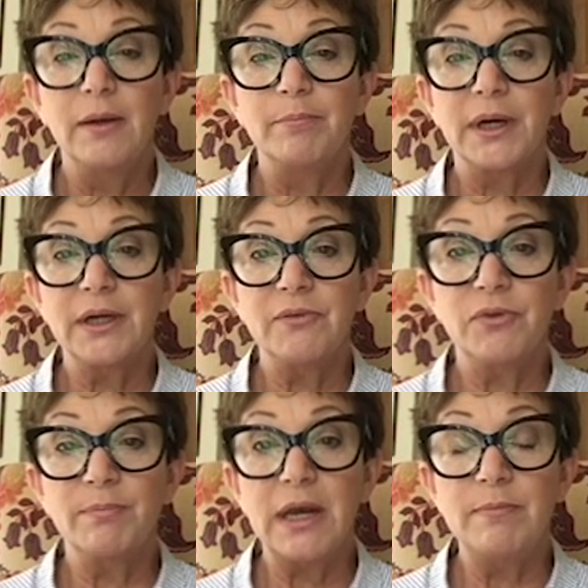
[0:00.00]
but if
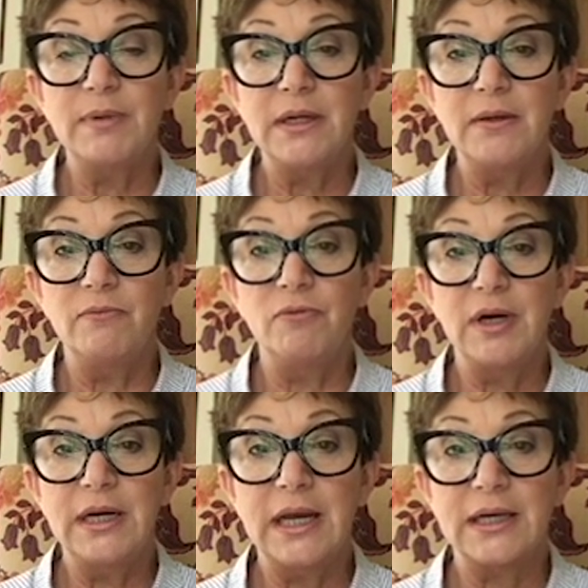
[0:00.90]
the baby
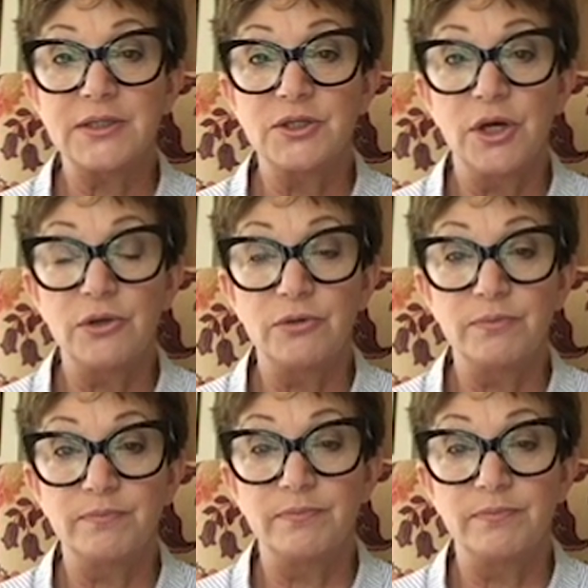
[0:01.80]
really has no